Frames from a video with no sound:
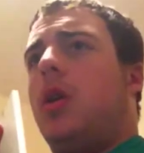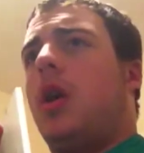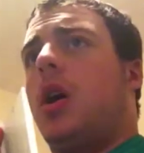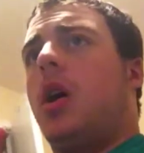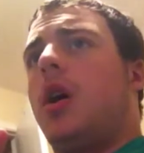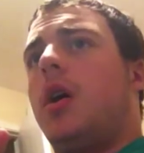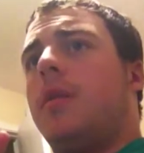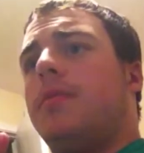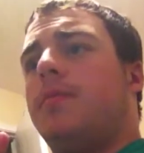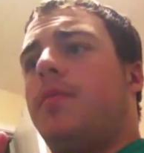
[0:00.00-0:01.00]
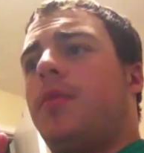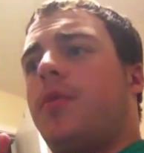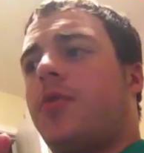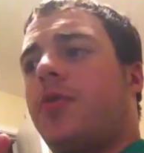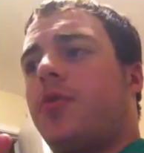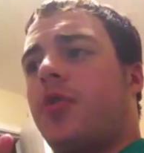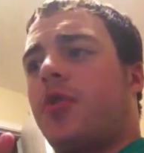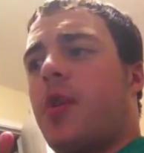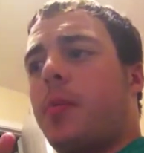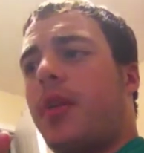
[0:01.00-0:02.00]
Uh, for
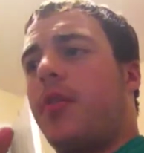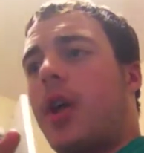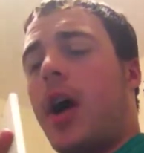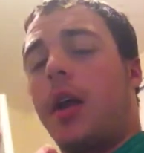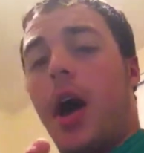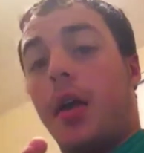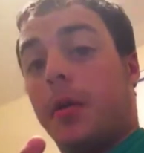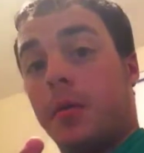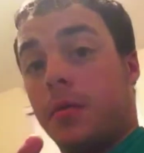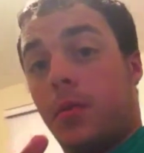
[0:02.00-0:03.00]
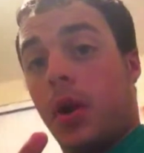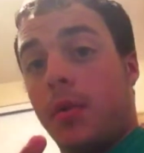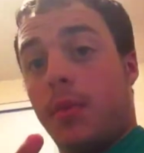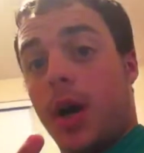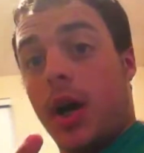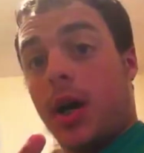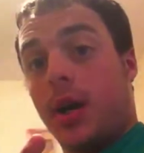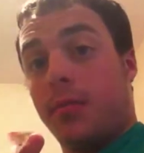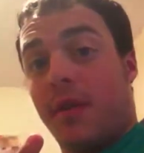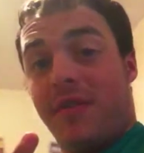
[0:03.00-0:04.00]
some reason, I, I don't want
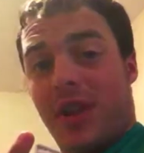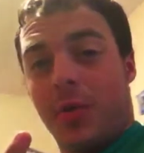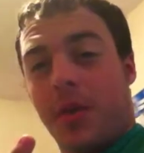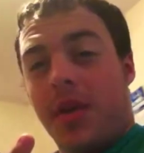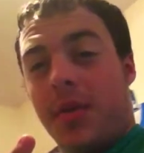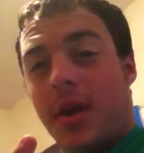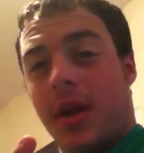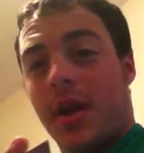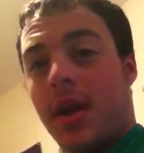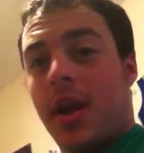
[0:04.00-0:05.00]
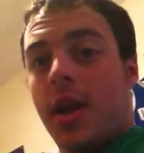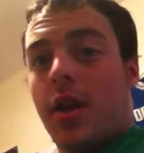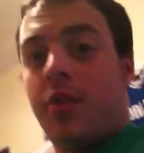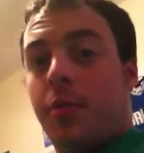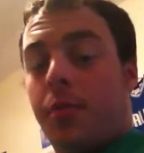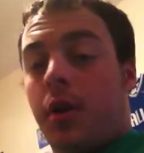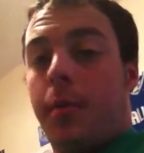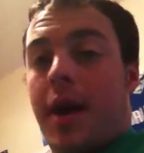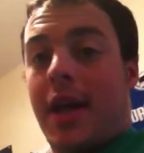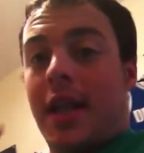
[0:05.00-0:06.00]
my my video rendering to put
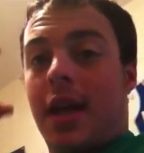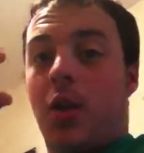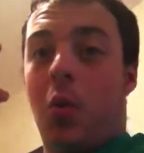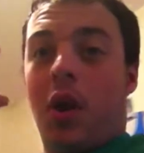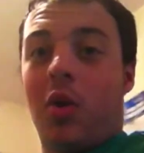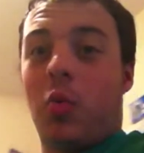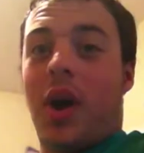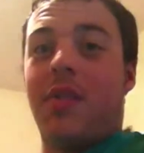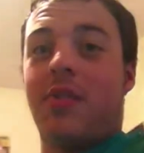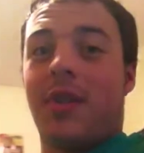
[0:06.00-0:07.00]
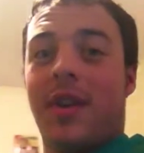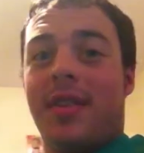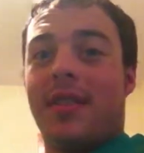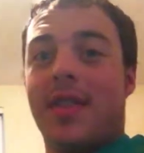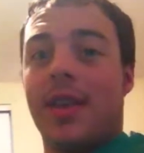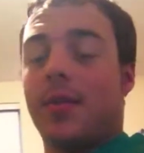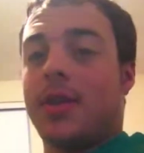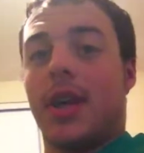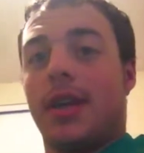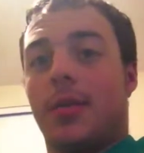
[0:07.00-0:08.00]
it back at like a weird widescreen thing,
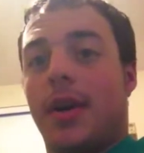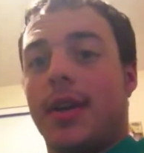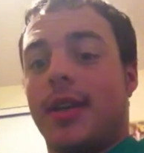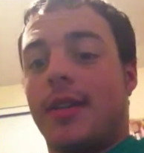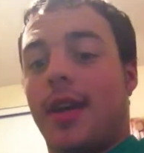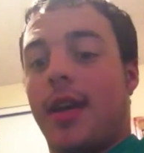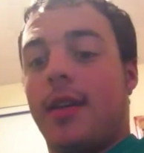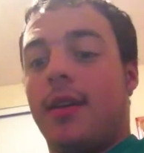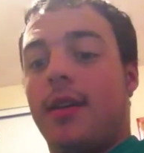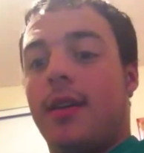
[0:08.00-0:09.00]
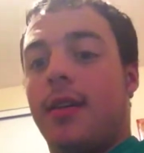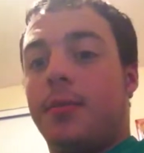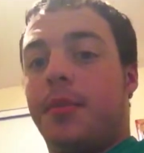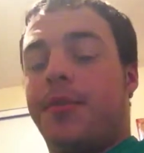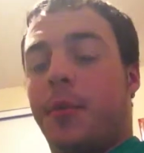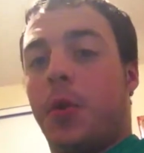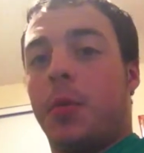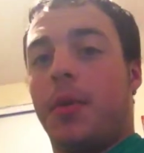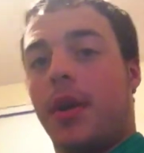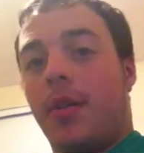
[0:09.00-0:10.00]
which I don't know why I did that
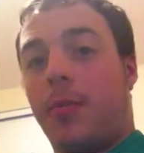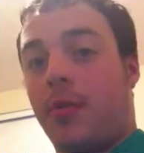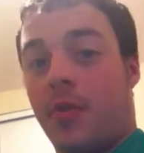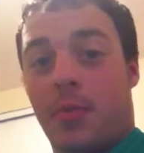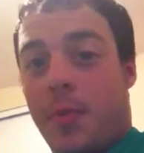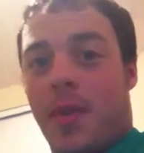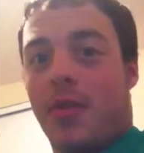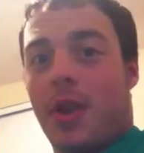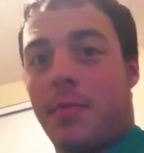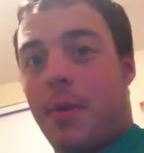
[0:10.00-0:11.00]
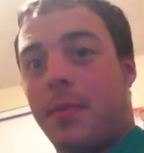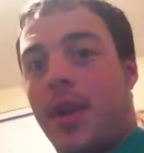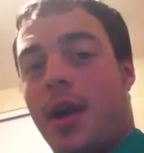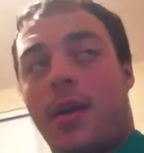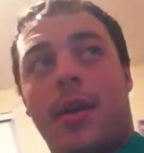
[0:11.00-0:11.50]
before, but it's just been messing up on me now.